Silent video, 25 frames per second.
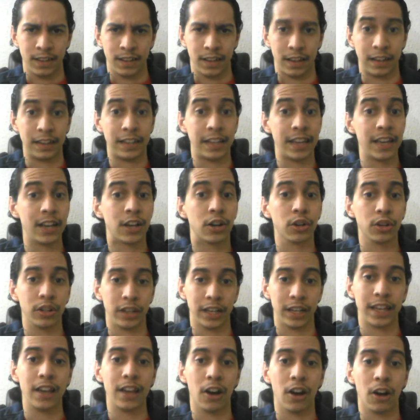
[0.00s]
And
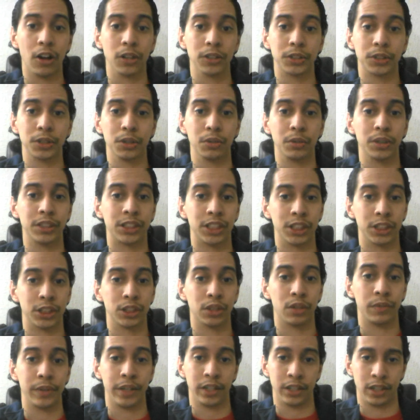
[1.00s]
he also is
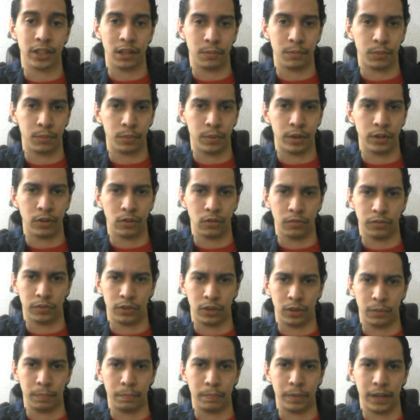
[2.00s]
deserving of the number one
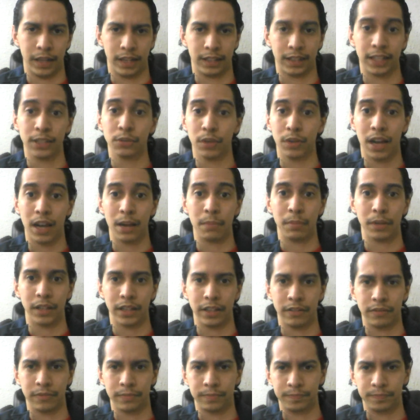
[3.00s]
overall pick. That's what I believe.